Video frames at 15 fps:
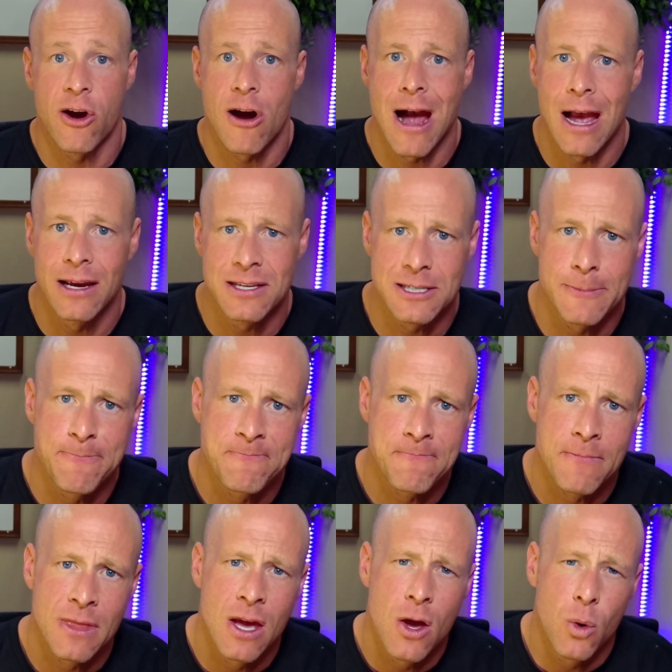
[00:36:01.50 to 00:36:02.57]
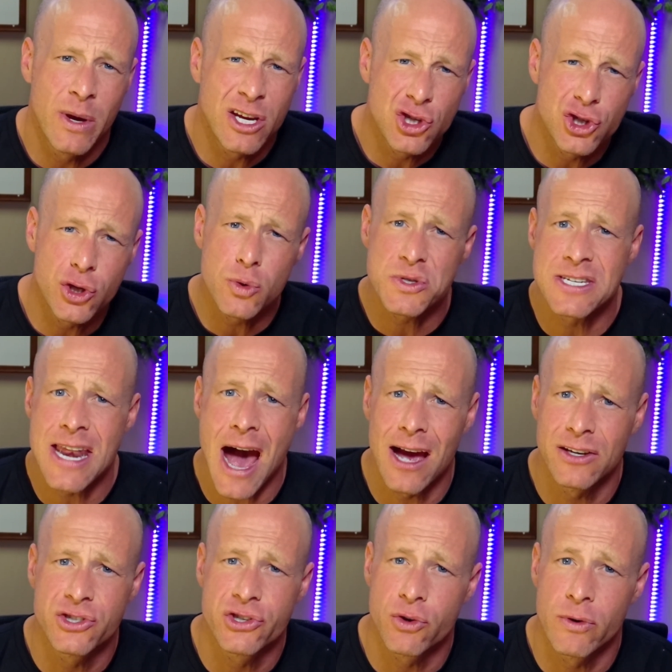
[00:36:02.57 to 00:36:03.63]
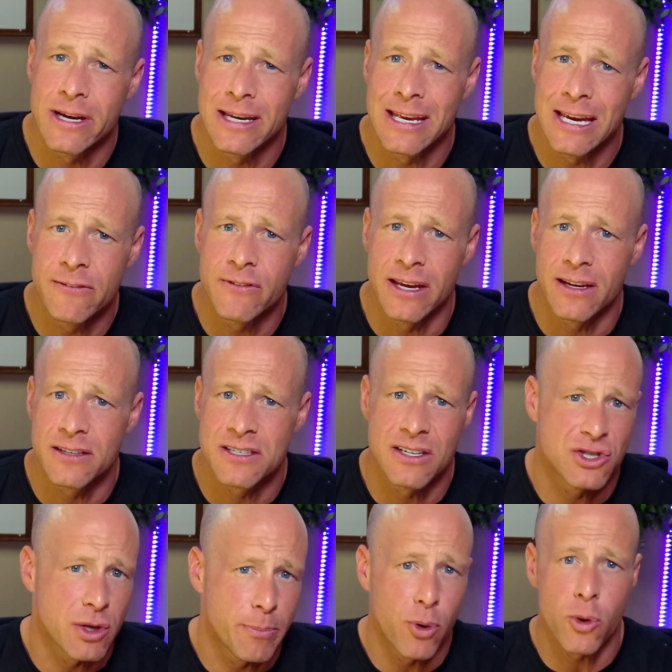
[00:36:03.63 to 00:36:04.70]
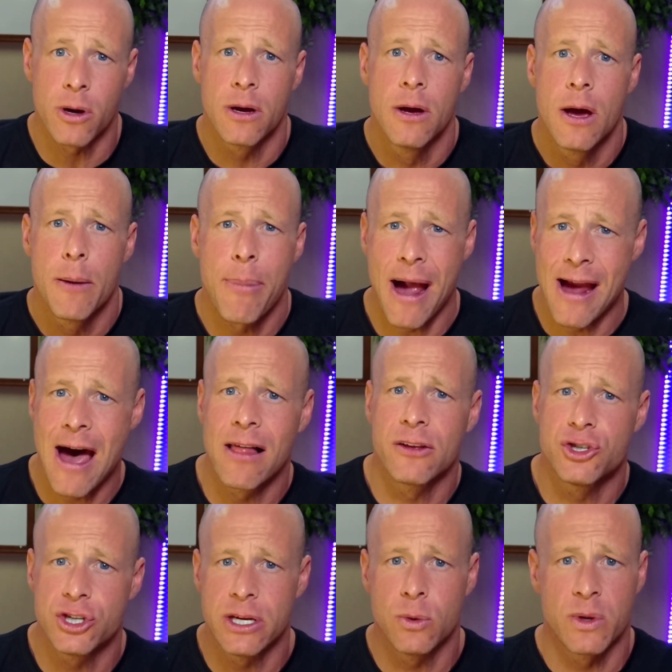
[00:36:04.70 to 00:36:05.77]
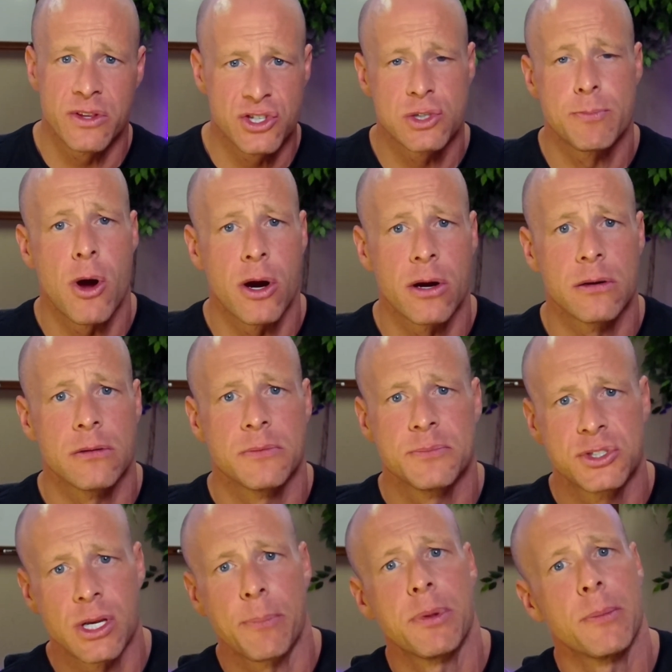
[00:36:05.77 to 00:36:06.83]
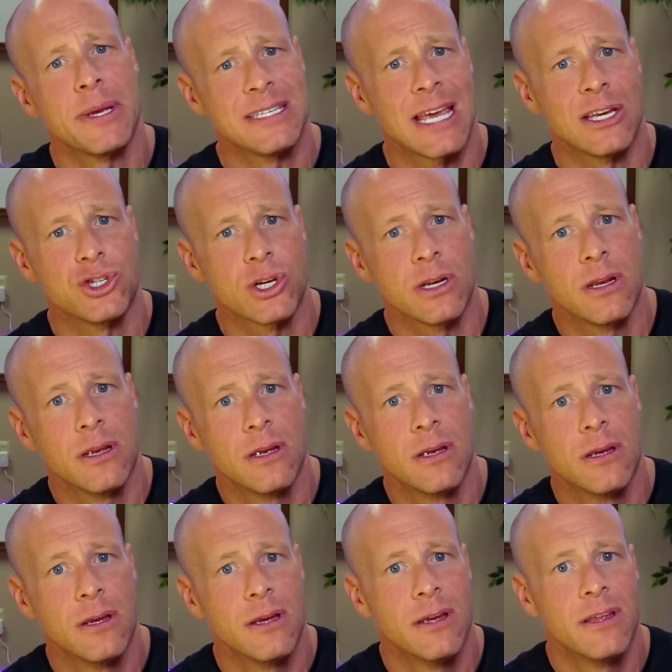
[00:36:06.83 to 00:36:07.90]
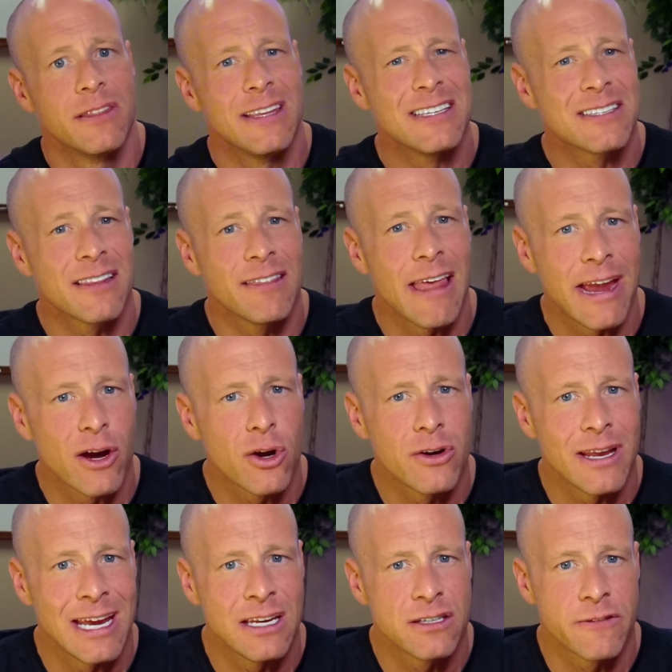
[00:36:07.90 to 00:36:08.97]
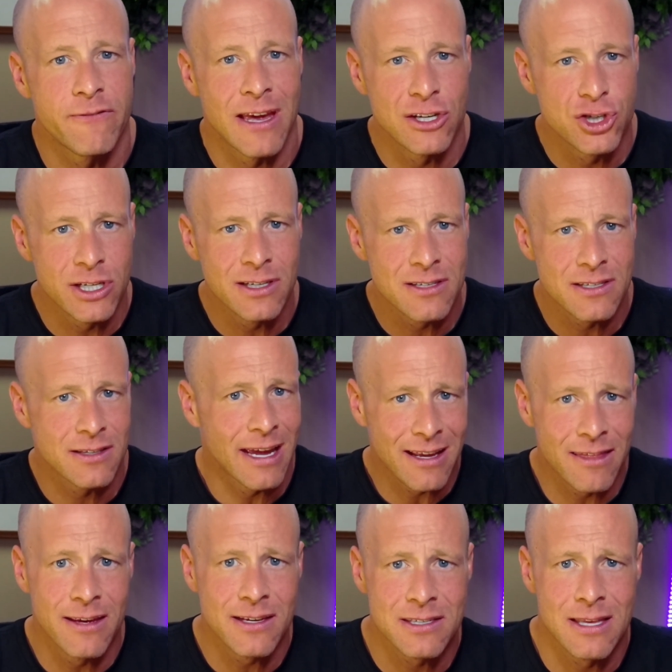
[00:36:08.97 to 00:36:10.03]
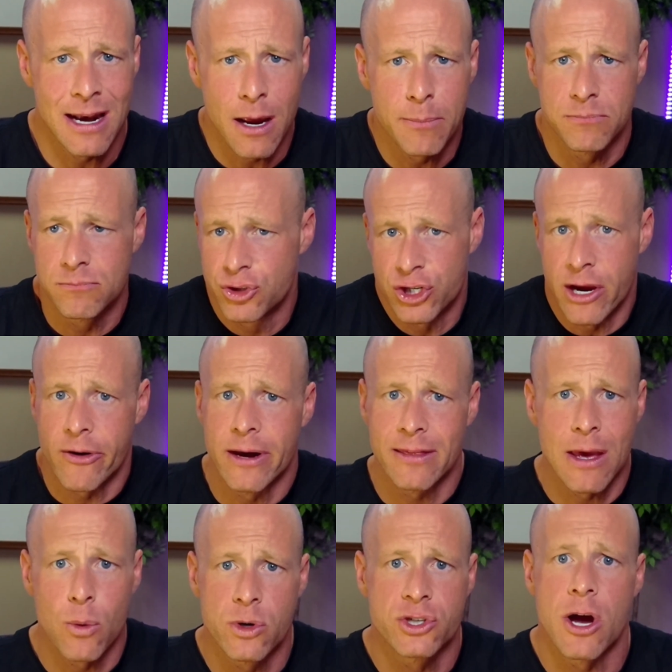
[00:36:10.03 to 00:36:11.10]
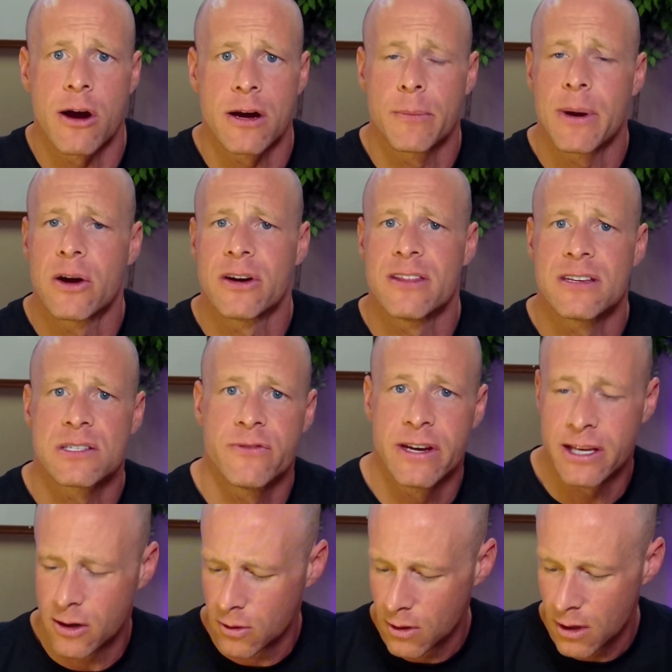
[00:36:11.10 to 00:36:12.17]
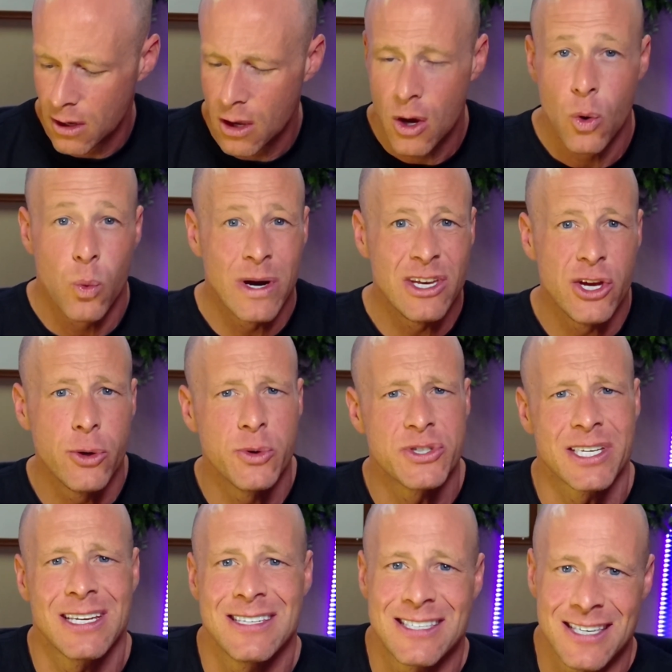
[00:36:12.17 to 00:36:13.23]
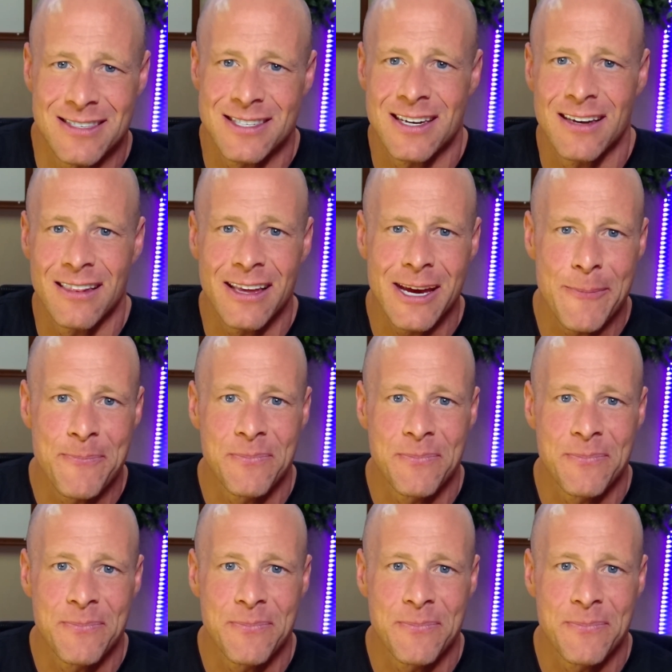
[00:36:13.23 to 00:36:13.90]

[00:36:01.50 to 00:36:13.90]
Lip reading: eyes. We can choose non-screen evenings and support biology with smart supplementation. These layered interventions like this that I'm sharing, that we're talking about in this video, when used consistently,